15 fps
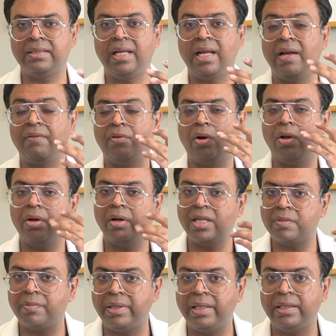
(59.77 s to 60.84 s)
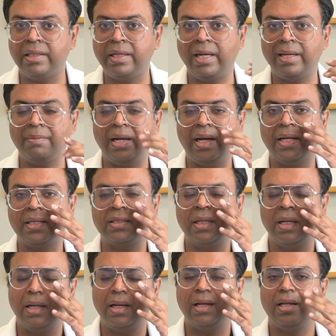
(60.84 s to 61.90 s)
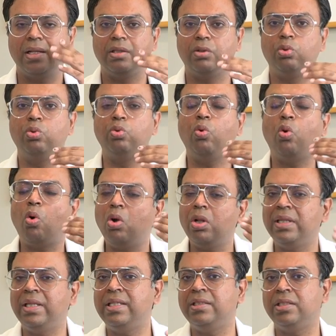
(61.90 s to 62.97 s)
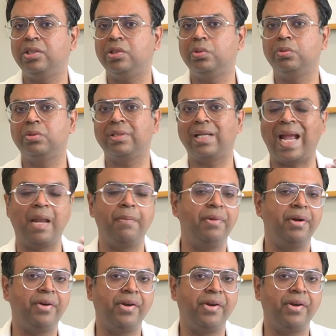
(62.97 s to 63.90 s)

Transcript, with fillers: they have hollowness beneath the eye bags. All these issues can be